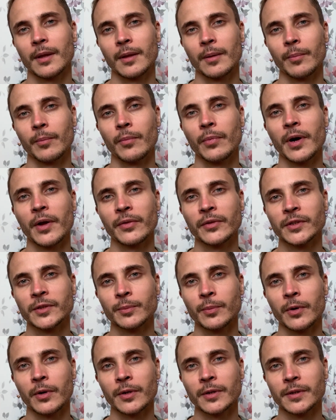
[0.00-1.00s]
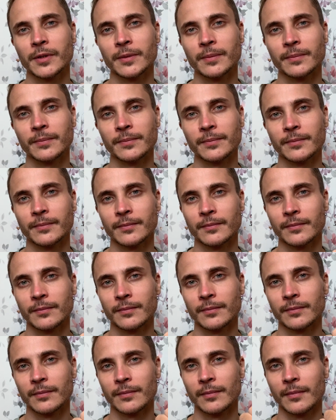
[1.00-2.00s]
breath support,
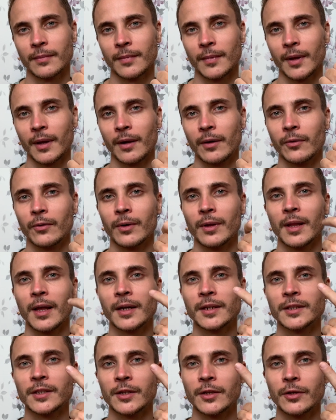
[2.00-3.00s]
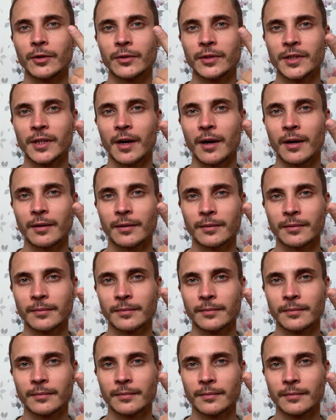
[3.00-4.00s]
relaxing your tongue,
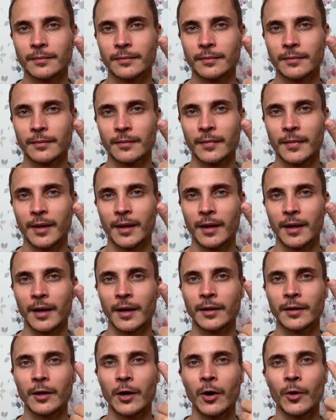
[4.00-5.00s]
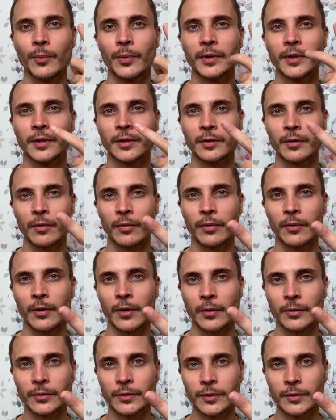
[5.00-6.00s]
and opening your
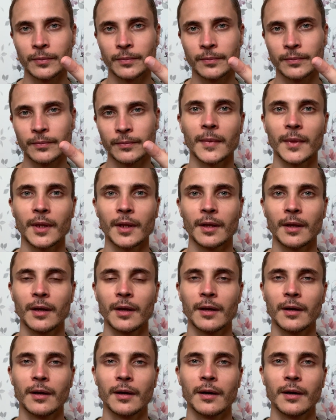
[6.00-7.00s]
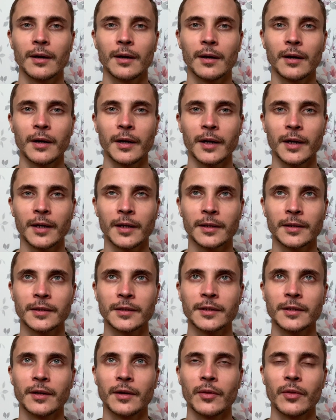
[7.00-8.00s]
throat. And
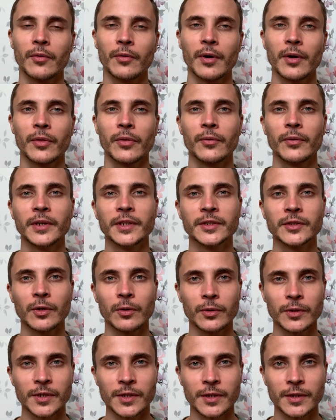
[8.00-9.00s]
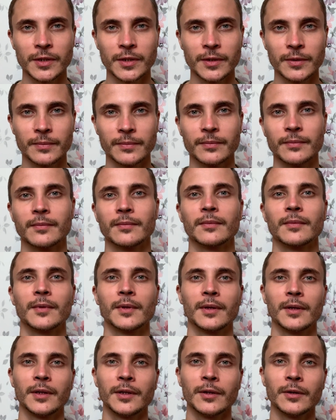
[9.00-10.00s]
there are 3 sources:
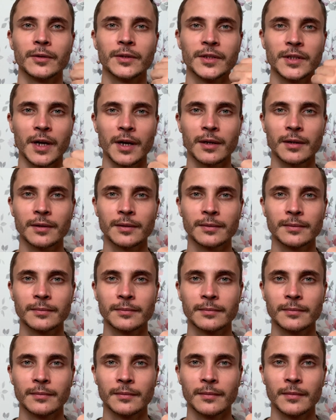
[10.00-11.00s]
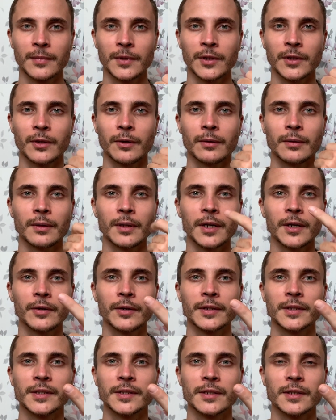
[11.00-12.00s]
your tongue, your
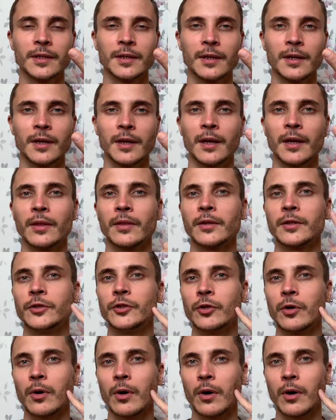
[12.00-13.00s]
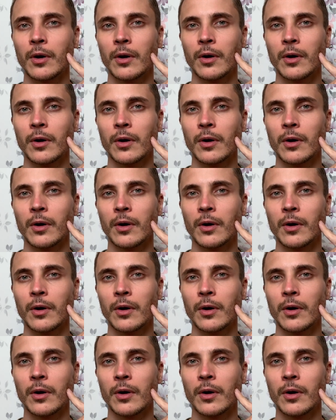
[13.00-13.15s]
larynx, and the jaw.